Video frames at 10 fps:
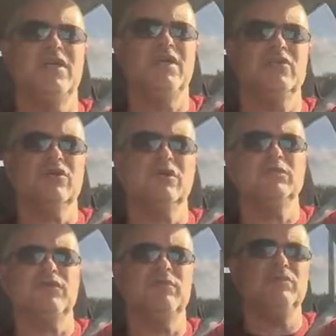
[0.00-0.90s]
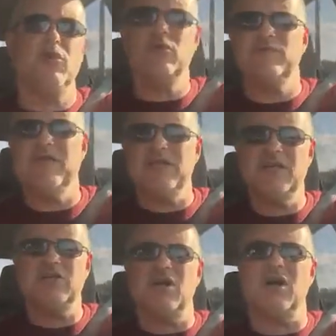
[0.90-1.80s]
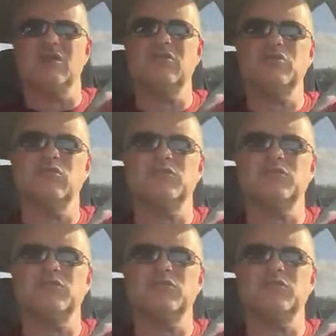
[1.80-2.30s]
and in terms of motivating a dog to